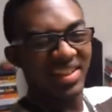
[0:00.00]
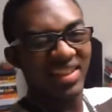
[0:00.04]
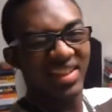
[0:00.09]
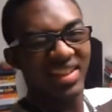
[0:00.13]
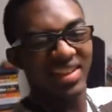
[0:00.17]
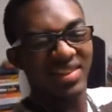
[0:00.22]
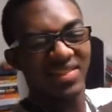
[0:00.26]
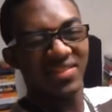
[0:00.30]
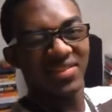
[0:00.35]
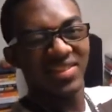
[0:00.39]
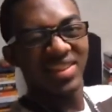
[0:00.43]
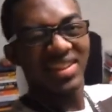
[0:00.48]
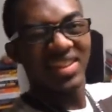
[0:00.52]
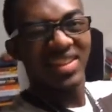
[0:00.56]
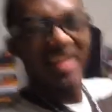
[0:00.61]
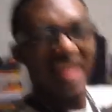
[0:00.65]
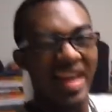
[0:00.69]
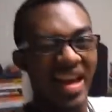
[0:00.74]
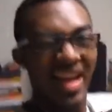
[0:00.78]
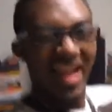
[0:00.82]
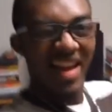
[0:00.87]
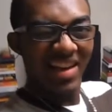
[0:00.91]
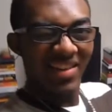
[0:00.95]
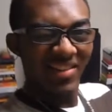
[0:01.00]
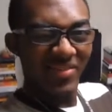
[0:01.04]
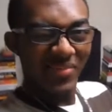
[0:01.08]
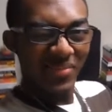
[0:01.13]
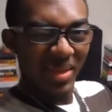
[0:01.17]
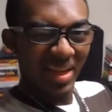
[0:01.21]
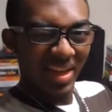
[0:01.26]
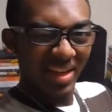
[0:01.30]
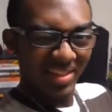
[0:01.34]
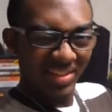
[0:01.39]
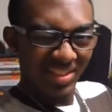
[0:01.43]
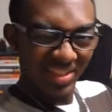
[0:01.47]
like 1.5
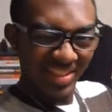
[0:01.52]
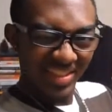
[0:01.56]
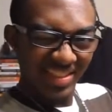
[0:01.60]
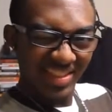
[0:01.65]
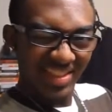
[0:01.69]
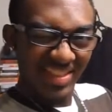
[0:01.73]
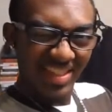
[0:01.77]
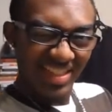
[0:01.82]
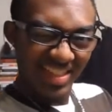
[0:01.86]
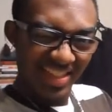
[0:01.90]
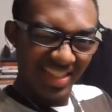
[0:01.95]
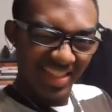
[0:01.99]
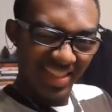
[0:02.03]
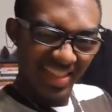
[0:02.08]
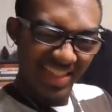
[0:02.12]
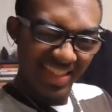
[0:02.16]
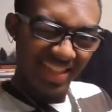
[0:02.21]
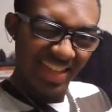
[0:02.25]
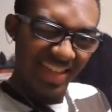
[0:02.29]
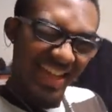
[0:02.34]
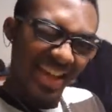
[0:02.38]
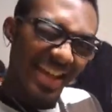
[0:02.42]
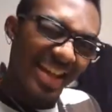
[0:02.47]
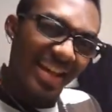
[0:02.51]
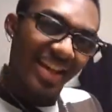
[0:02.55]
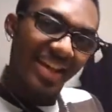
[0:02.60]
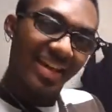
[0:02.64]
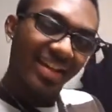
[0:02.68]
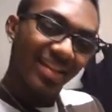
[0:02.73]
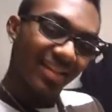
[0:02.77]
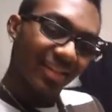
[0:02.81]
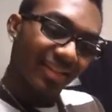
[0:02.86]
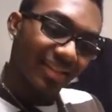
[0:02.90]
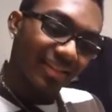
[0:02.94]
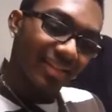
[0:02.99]
pages.
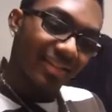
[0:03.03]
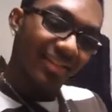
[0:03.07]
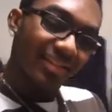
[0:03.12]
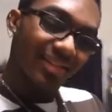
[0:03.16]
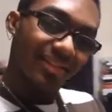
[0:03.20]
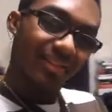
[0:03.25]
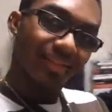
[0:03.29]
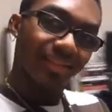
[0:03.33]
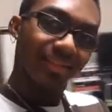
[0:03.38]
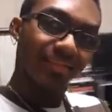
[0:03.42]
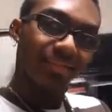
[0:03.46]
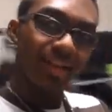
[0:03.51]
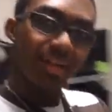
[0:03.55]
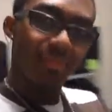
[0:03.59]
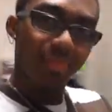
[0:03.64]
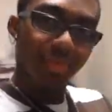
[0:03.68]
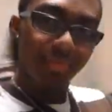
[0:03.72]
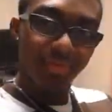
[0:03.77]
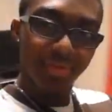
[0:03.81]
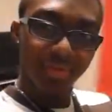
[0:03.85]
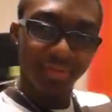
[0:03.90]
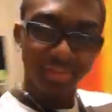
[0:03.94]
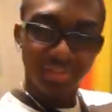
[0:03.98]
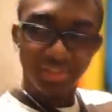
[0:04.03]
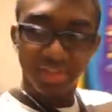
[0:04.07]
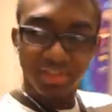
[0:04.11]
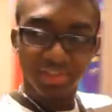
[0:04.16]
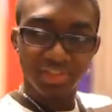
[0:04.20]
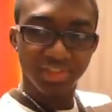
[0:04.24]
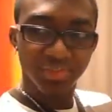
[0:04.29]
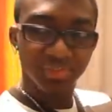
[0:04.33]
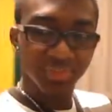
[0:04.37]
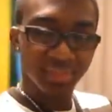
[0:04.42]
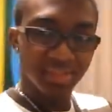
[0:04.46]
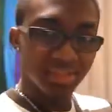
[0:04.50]
So 500 words, and I
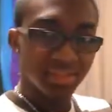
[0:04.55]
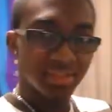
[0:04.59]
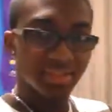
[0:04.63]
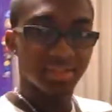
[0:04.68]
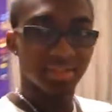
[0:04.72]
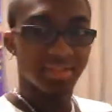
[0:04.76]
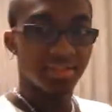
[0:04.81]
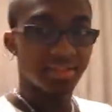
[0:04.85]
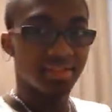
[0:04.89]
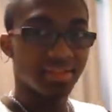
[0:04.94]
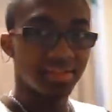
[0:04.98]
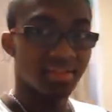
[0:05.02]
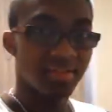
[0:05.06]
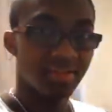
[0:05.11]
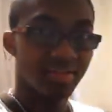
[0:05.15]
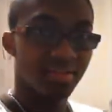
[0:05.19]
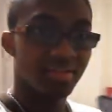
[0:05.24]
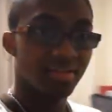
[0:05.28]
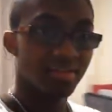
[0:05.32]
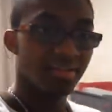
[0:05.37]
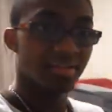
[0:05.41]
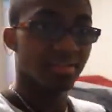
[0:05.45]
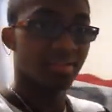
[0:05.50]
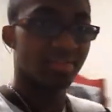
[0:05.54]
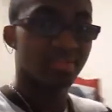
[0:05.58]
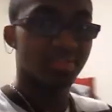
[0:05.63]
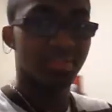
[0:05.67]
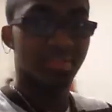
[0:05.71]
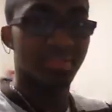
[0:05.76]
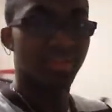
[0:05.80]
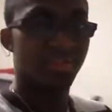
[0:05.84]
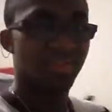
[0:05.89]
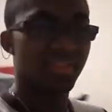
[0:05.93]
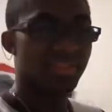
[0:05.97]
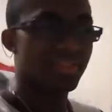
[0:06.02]
should be
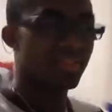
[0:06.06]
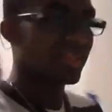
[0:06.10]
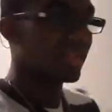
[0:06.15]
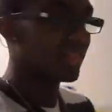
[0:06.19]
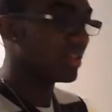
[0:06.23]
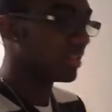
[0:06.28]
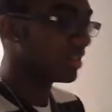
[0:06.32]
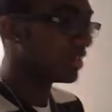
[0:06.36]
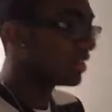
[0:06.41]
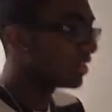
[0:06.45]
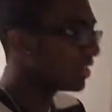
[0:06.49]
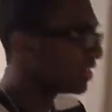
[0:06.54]
totally solid.